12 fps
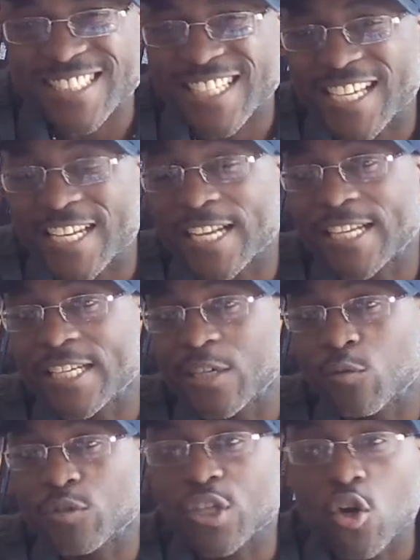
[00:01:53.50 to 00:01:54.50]
saying that it
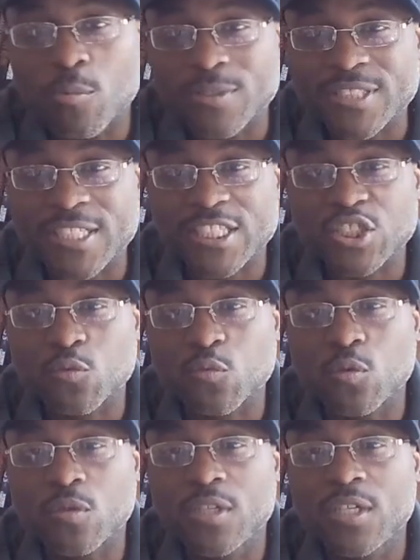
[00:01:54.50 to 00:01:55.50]
was
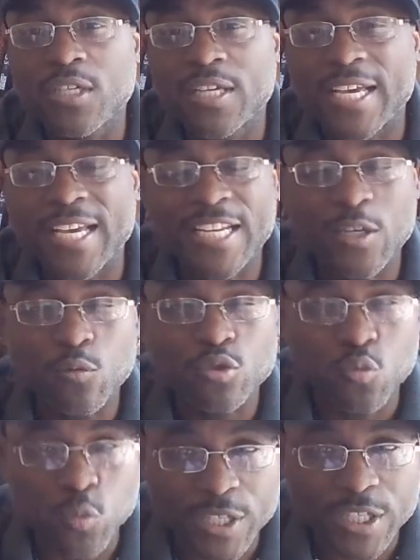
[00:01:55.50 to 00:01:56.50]
homosexual and it was
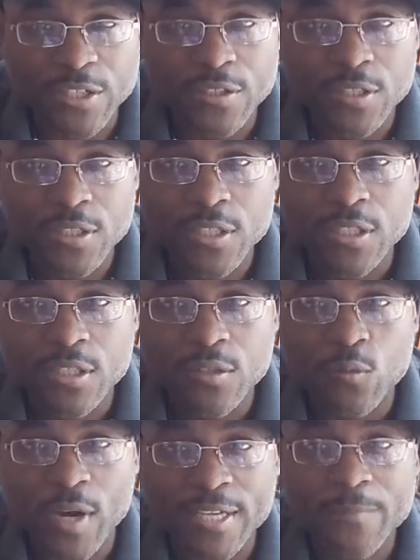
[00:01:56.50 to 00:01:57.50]
weird,
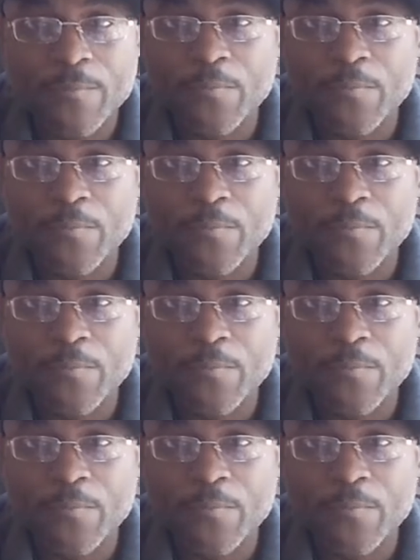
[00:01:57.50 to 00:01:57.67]
right?